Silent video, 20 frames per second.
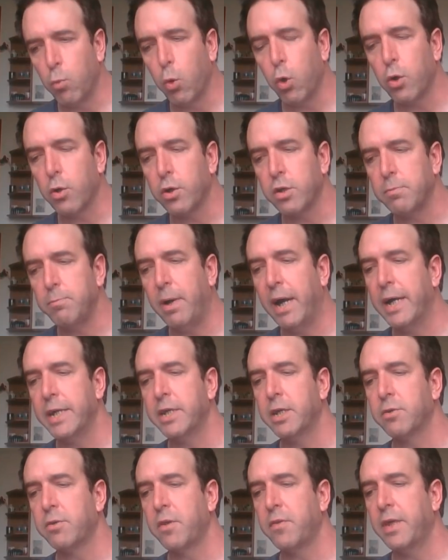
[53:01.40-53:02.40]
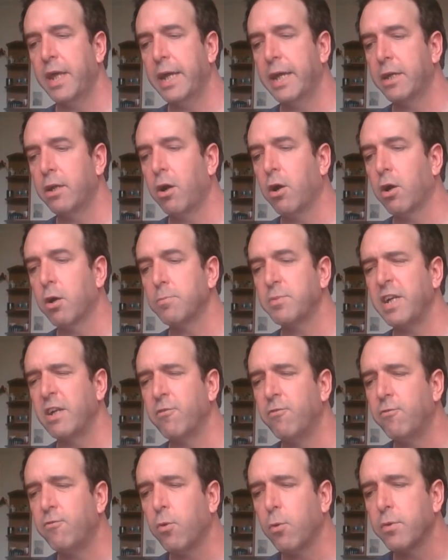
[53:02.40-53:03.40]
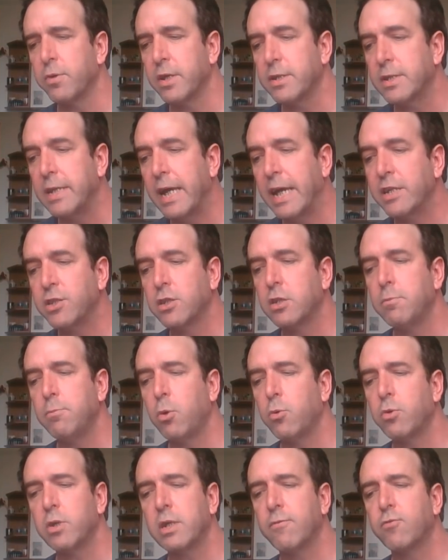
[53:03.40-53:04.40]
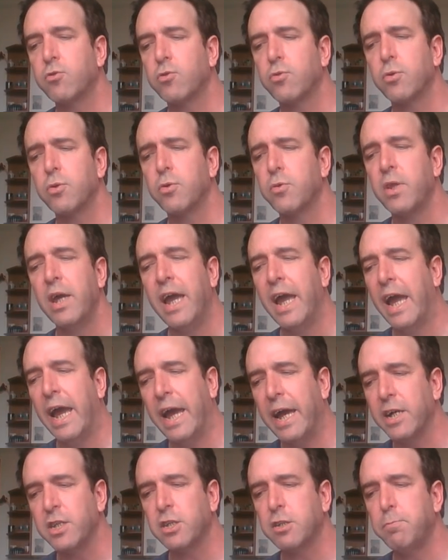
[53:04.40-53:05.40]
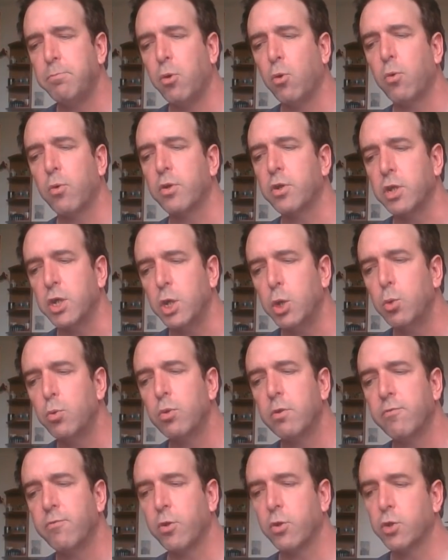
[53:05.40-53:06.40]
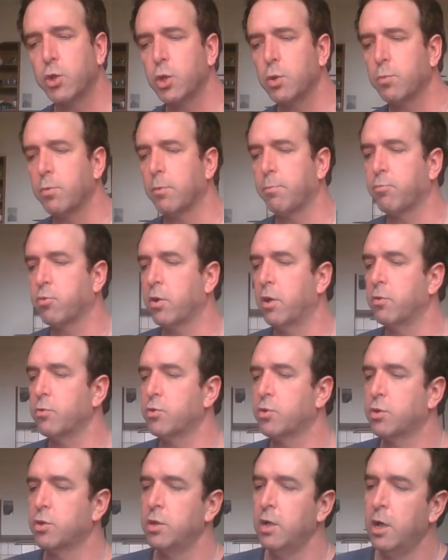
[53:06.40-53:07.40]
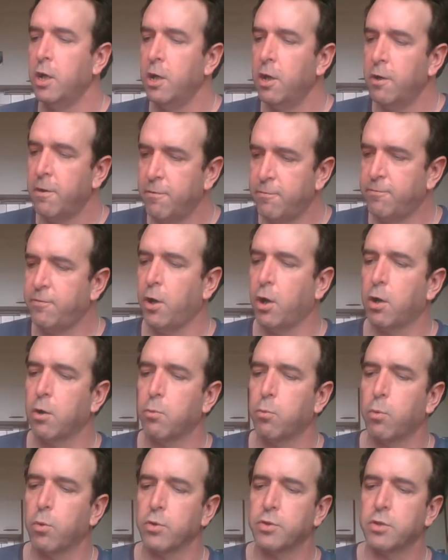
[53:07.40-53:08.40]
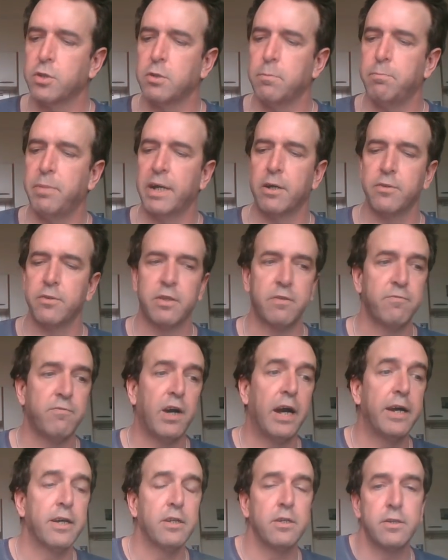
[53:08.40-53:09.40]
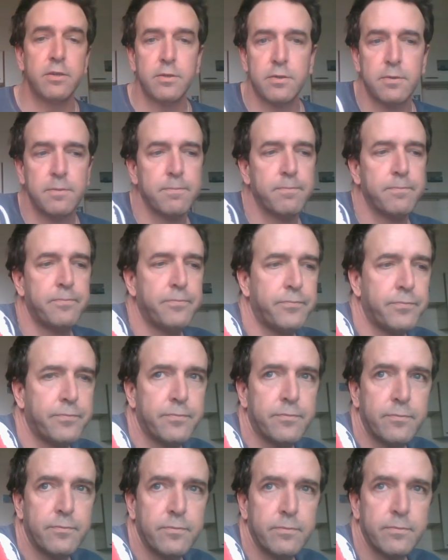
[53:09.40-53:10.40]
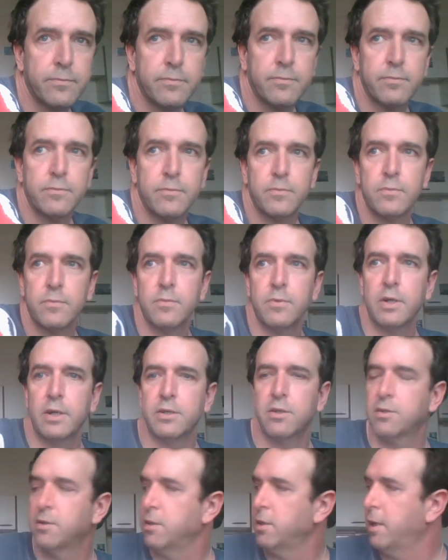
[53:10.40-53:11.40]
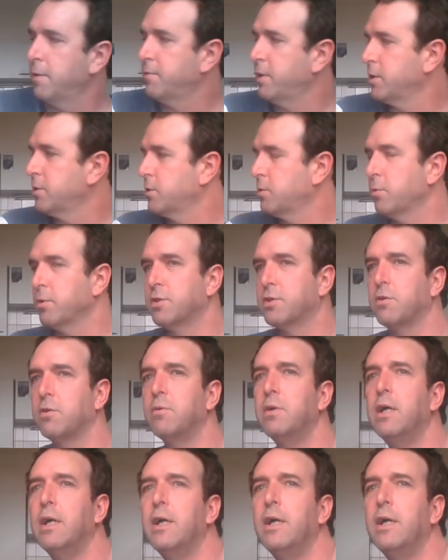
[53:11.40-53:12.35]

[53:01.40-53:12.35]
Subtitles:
word mightier than they in arms, and for the testimony of truth hast borne universal reproach, far worse to bear than violence. I just love that story. So